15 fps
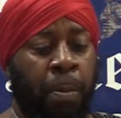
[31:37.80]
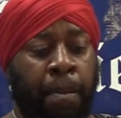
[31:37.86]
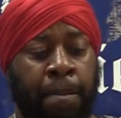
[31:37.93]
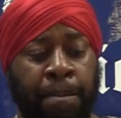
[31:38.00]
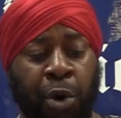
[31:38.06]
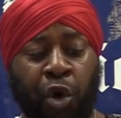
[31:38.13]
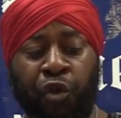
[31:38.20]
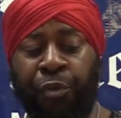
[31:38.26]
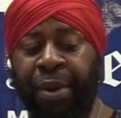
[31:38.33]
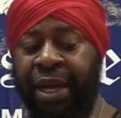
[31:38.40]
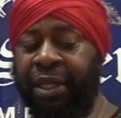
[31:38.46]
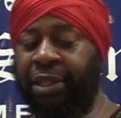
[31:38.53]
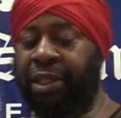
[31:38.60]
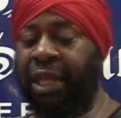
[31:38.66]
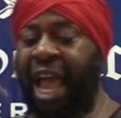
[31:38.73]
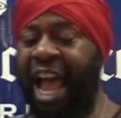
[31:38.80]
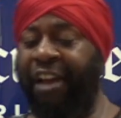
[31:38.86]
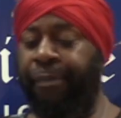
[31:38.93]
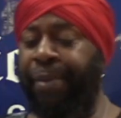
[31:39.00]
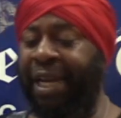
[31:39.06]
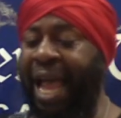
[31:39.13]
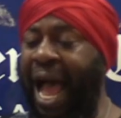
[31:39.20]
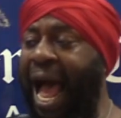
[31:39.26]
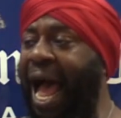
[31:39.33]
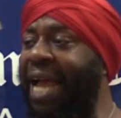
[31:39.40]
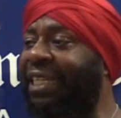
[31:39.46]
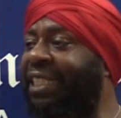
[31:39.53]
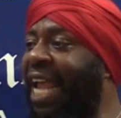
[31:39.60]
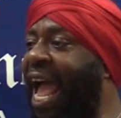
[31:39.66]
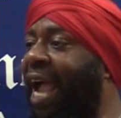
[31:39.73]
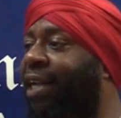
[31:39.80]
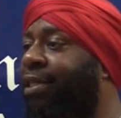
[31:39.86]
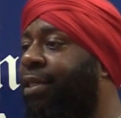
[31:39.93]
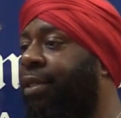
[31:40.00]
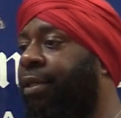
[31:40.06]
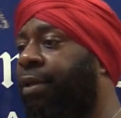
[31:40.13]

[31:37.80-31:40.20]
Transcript: Movements have been hijacked